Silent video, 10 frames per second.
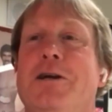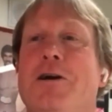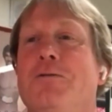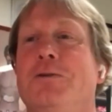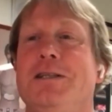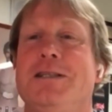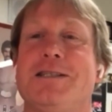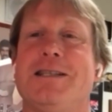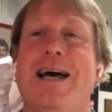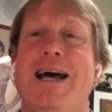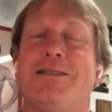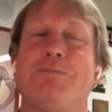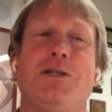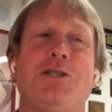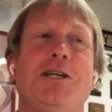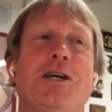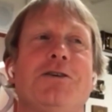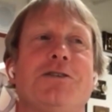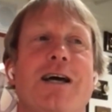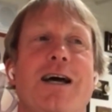Hopefully this lasts. But she
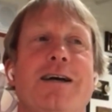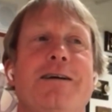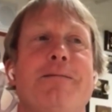goes, uh,